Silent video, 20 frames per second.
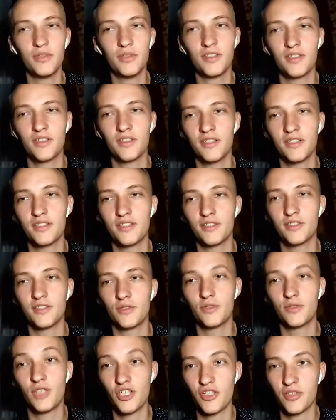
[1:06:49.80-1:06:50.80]
is
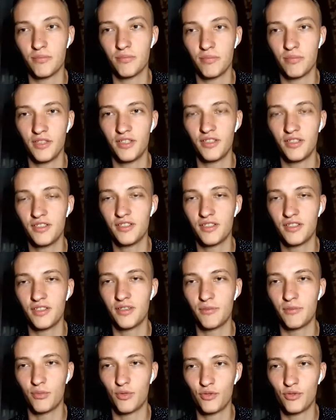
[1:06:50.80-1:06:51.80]
Russian players
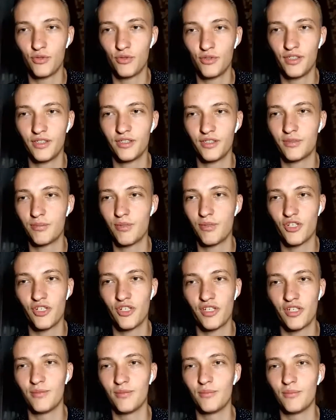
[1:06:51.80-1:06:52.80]
in Portugal,
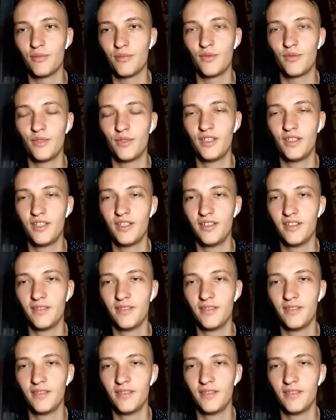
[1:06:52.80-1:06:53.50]
especially in Benfica.